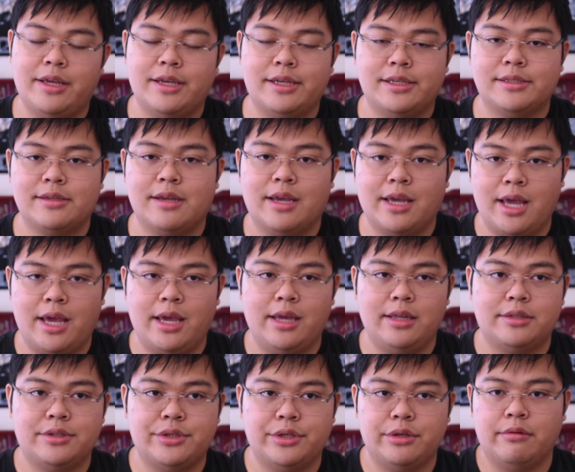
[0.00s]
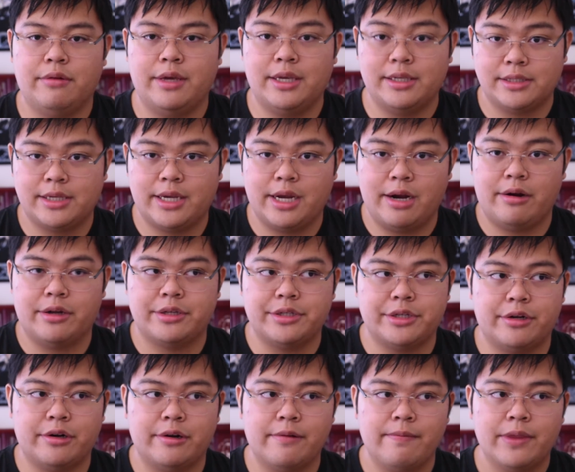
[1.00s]
is king to his
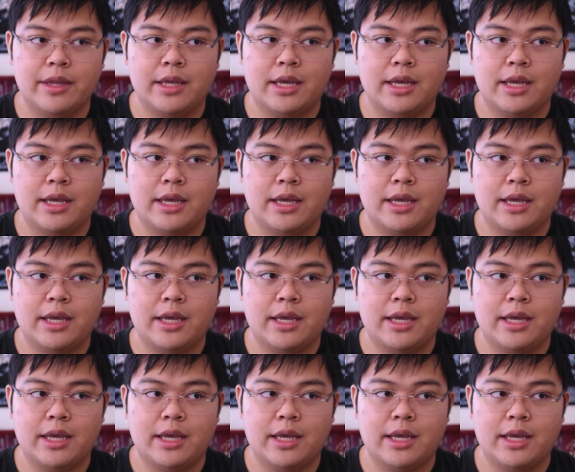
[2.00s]
character,